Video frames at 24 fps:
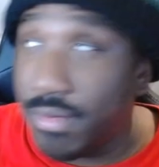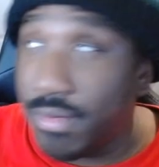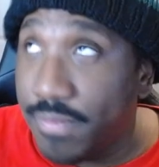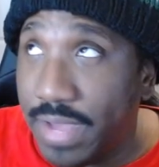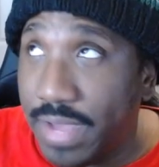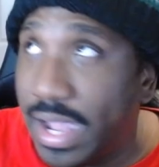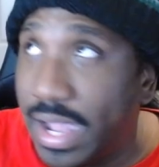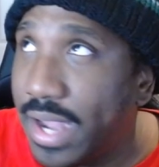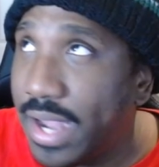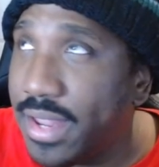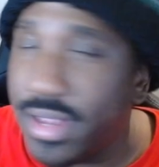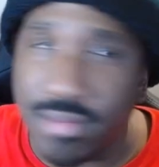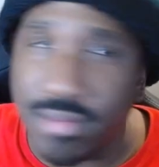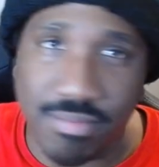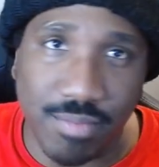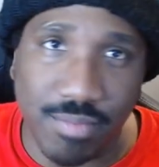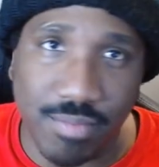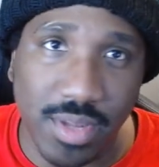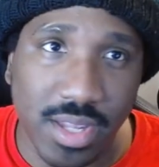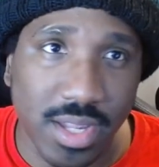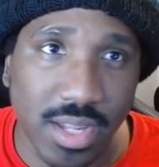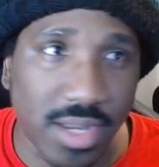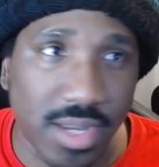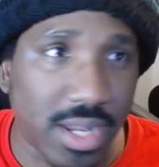provided
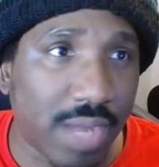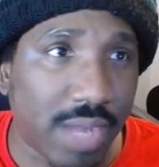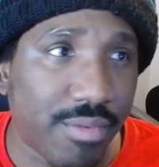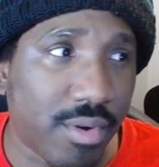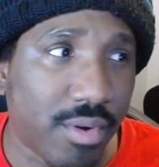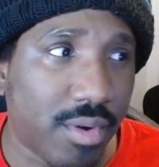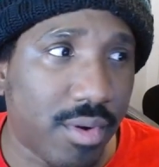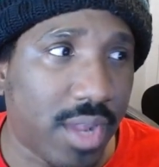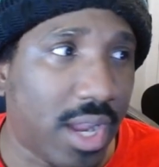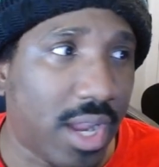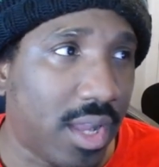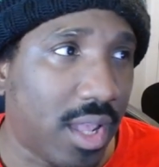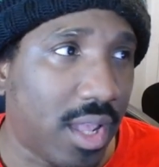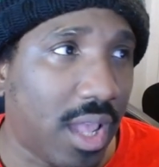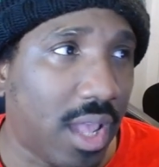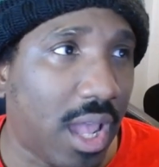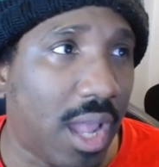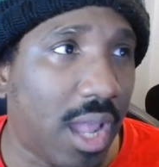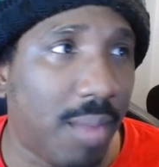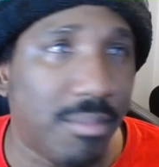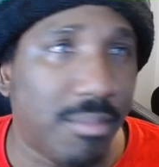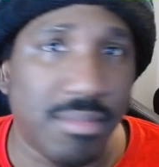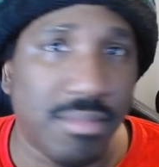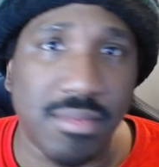we can never get a
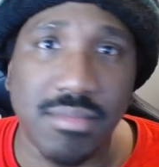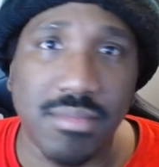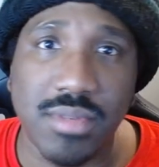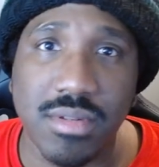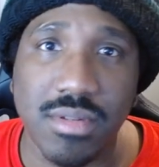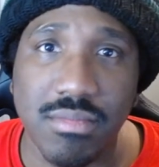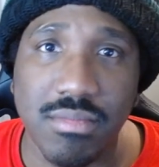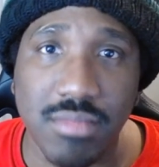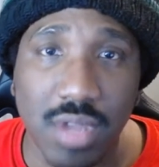game